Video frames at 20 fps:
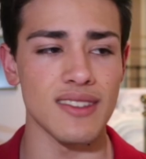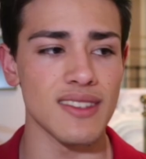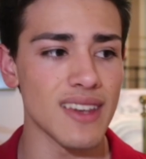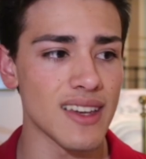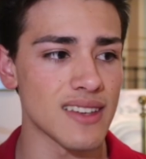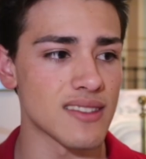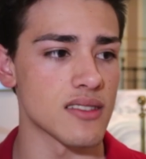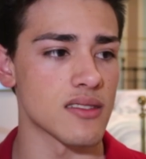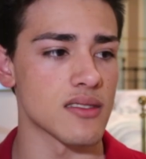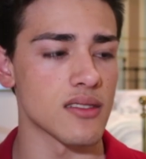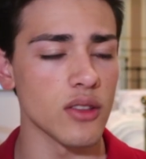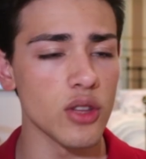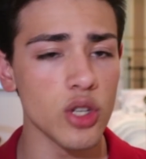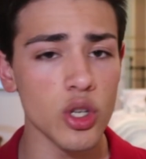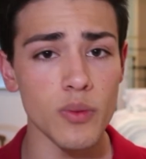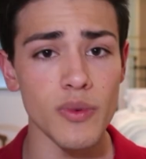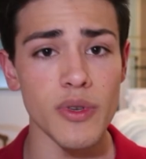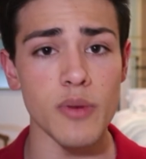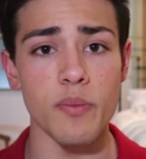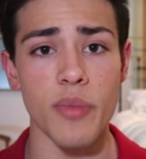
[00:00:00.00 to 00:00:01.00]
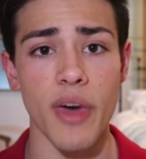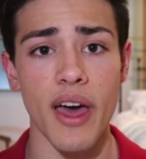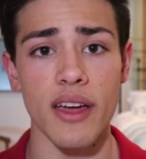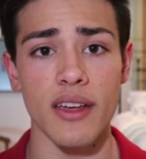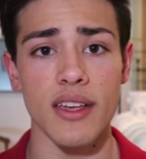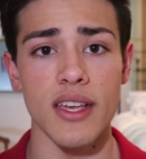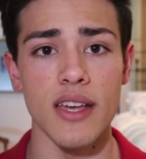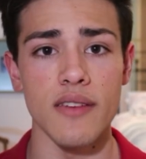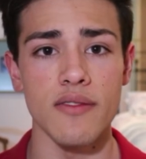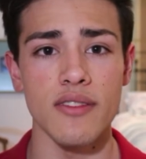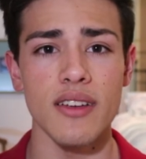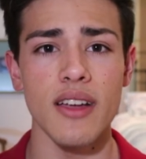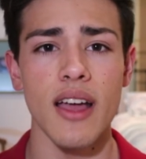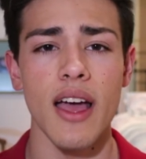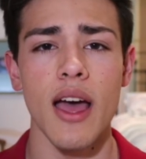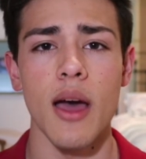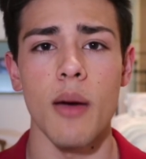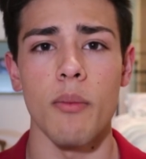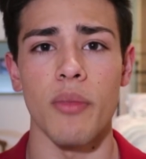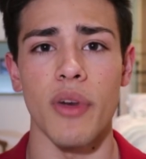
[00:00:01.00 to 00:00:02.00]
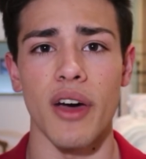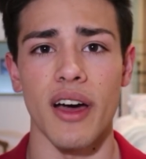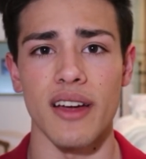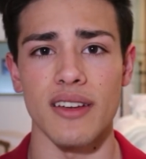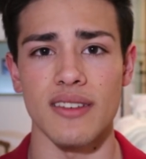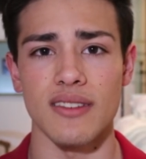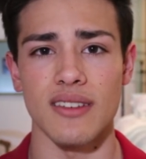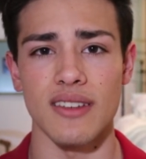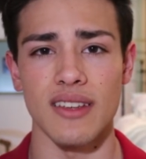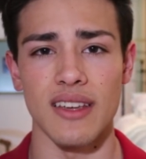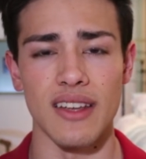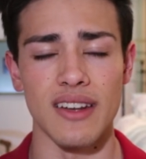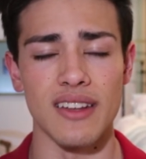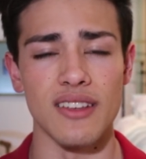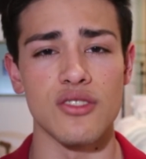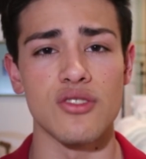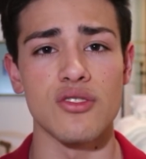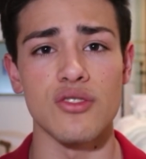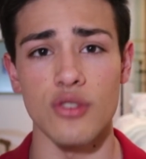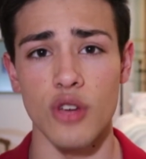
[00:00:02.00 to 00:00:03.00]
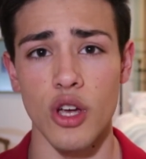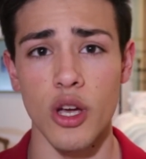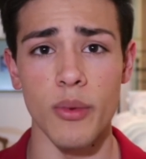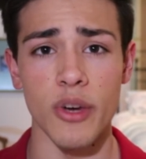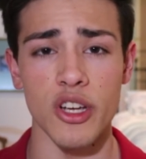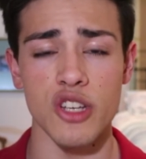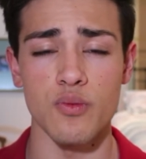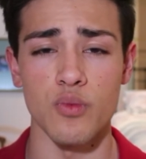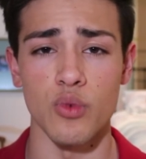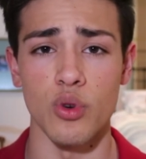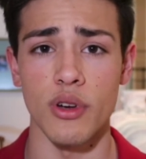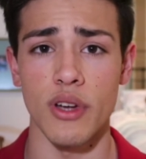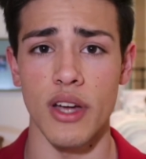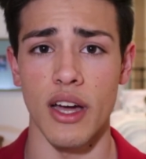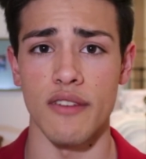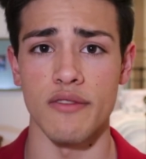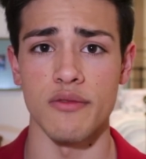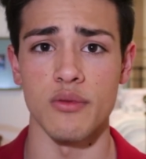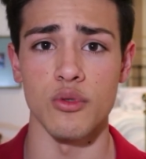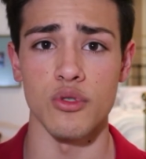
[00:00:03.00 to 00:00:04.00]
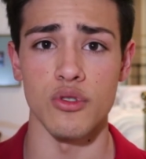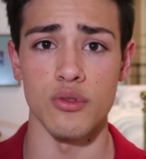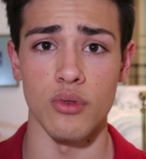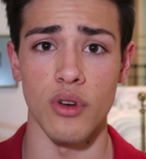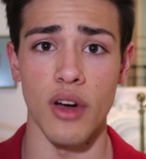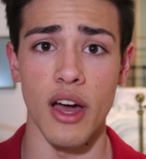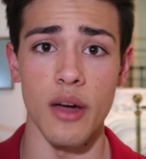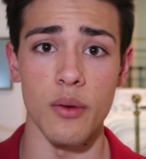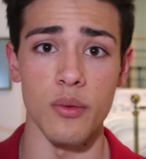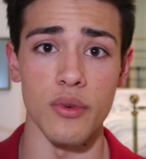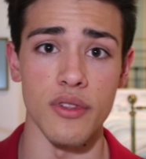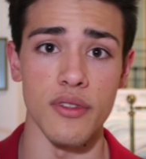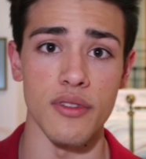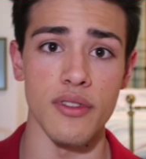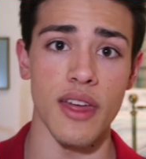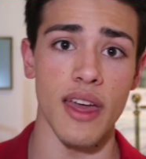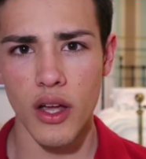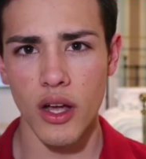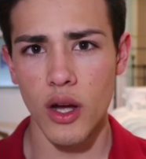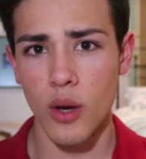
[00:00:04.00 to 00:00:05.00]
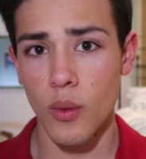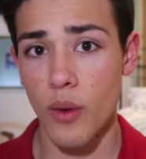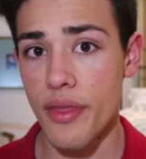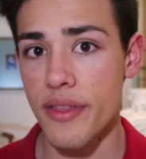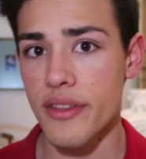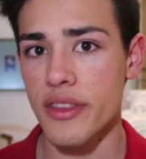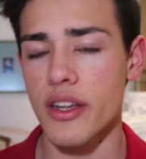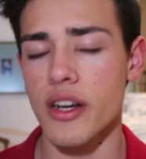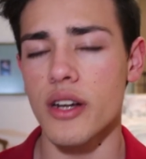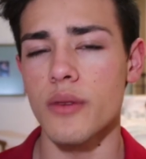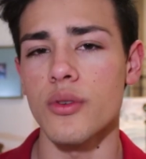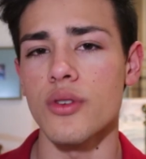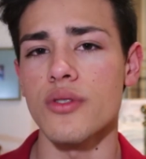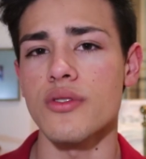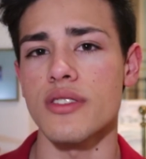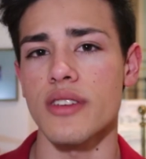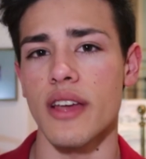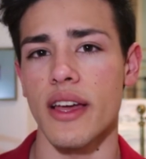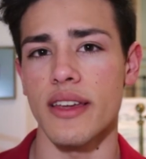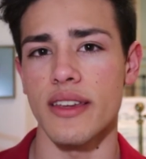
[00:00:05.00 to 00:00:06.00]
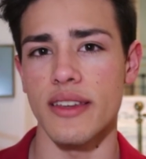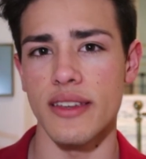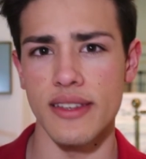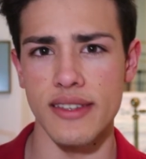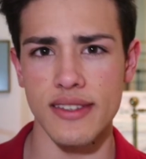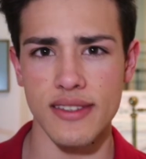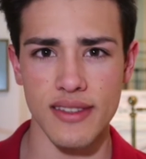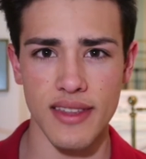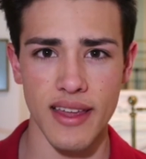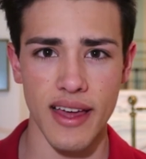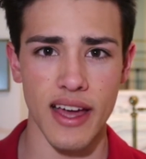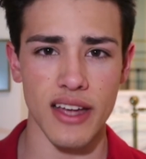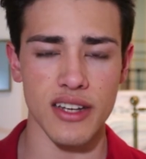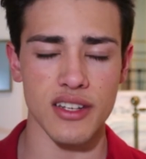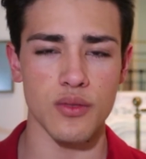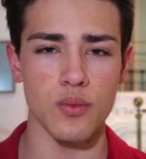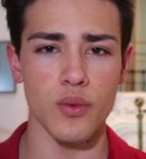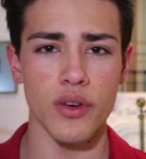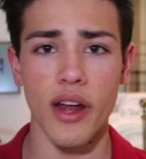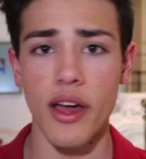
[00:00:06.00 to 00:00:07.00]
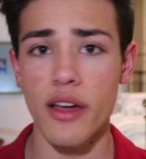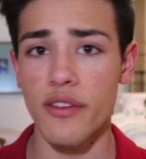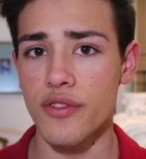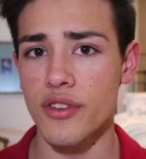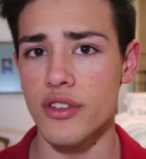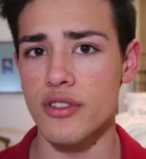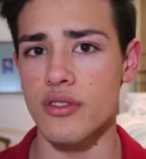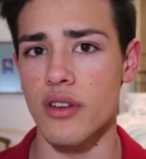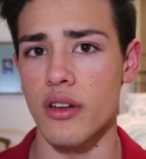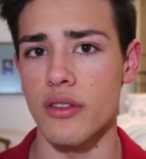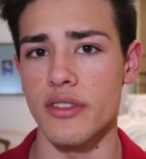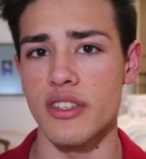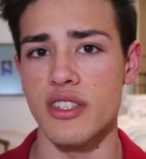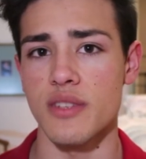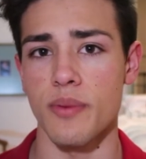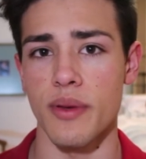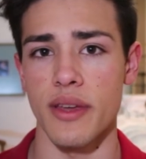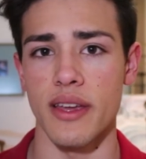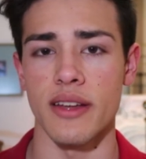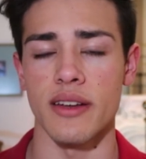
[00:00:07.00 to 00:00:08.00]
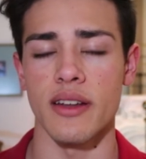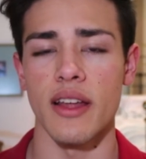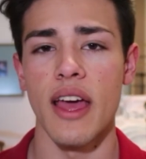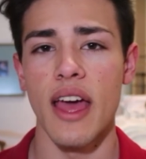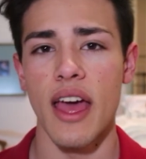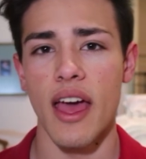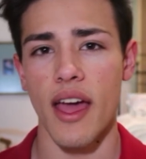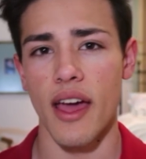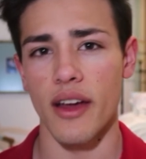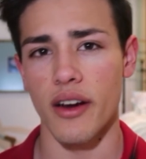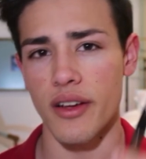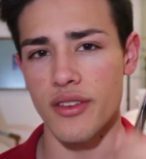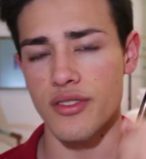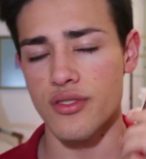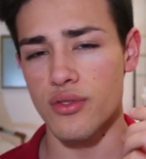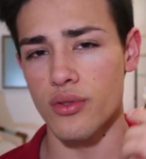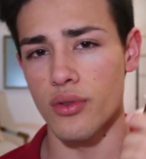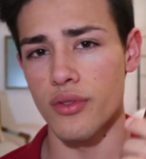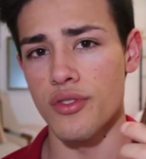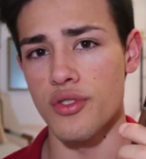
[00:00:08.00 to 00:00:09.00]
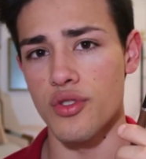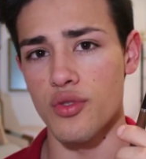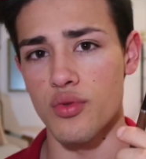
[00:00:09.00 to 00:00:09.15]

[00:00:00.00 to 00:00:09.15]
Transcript: yes, it's a little bit back heavy, but it is so much more comfortable to write with. One thing that I will say is that when I first got this pen and I saw the